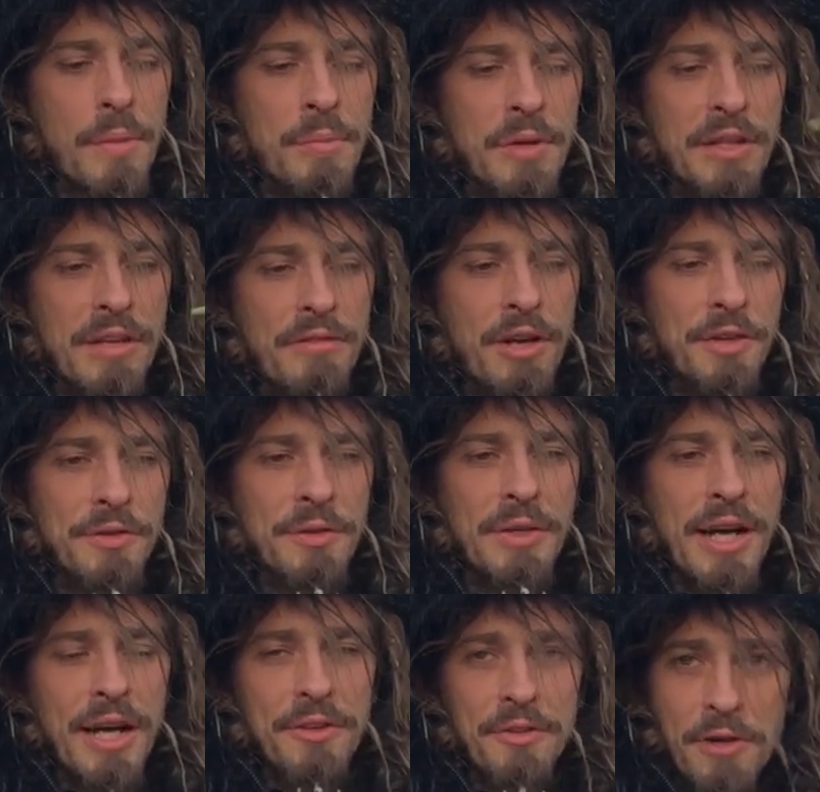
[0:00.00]
but they've also
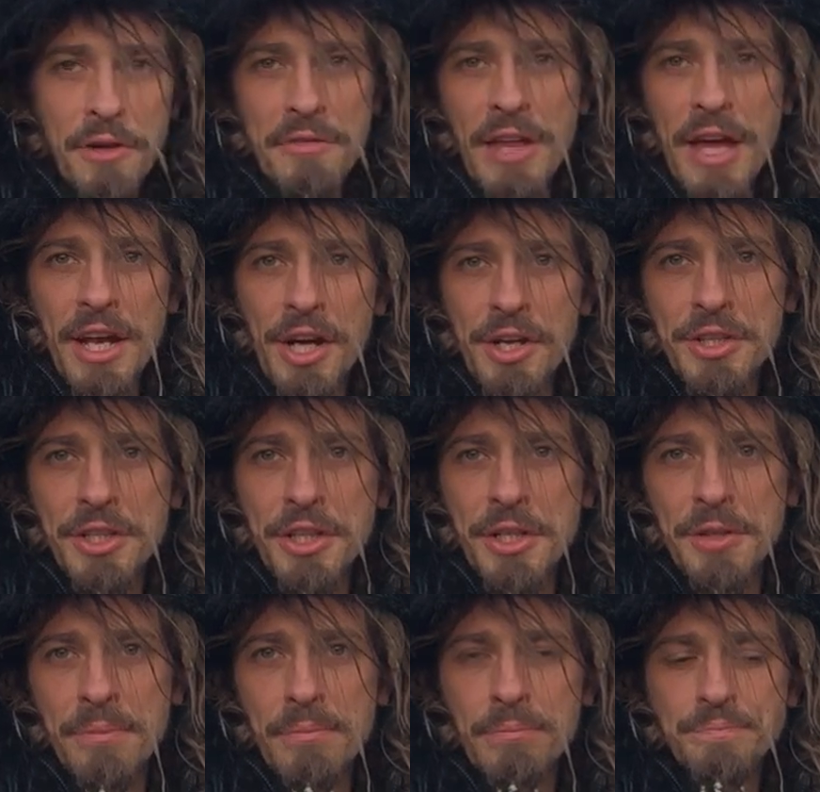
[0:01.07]
got sort of that
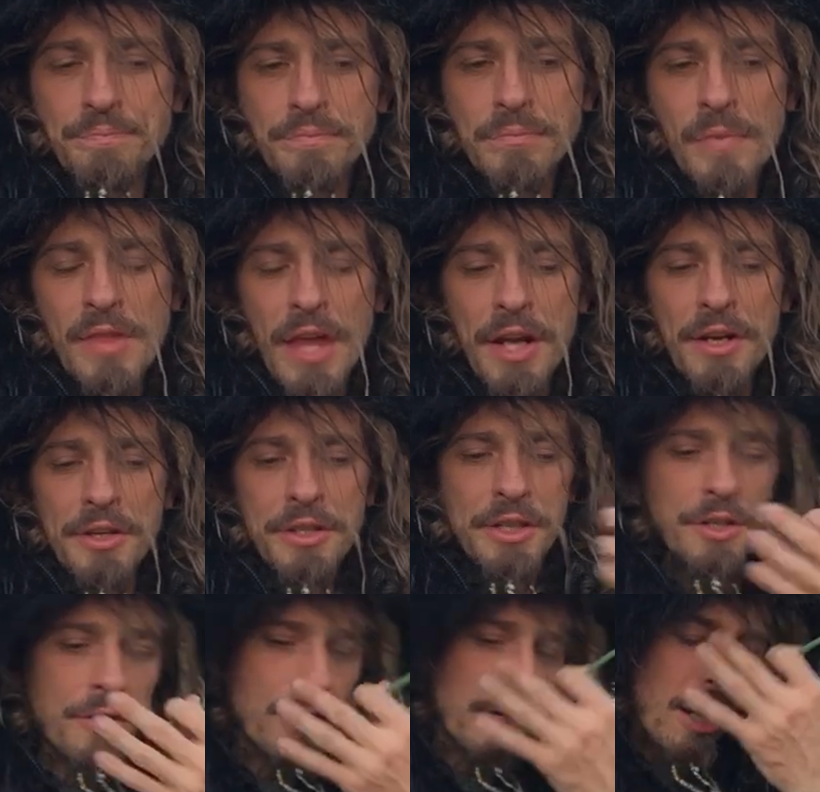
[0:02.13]
onion or